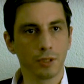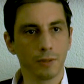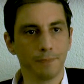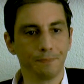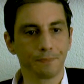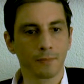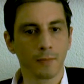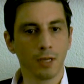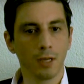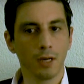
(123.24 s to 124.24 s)
um,
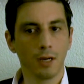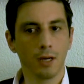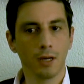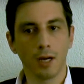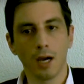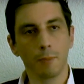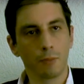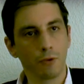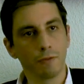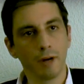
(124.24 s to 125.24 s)
high
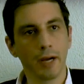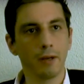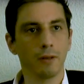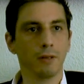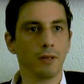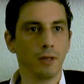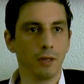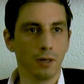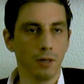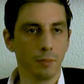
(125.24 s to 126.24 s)
profile
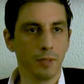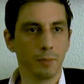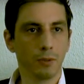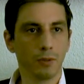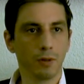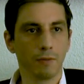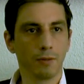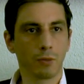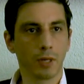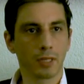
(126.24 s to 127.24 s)
people of
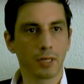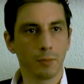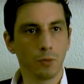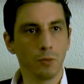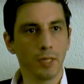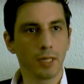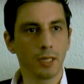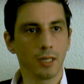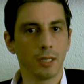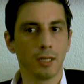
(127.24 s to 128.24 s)
the Cuarta
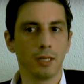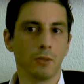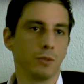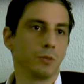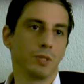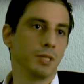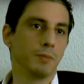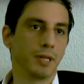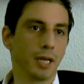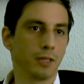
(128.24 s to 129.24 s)
República, and we
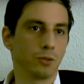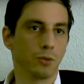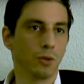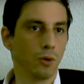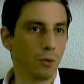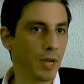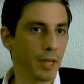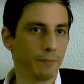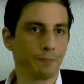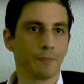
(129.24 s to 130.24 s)
simply had to go
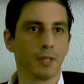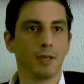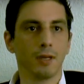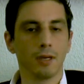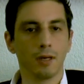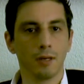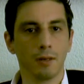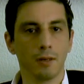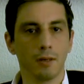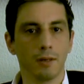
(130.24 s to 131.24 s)
away.
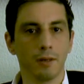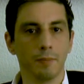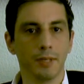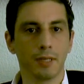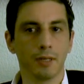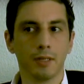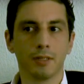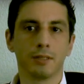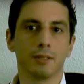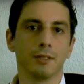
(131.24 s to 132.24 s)
Uh,
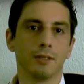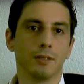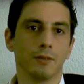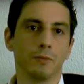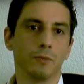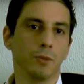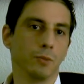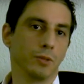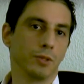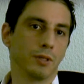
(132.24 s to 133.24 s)
because uh, we
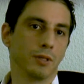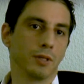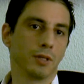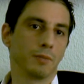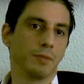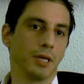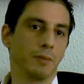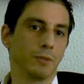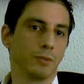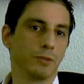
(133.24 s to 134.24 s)
would uh, not be
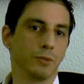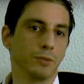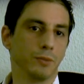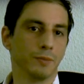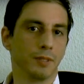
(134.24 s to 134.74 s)
able to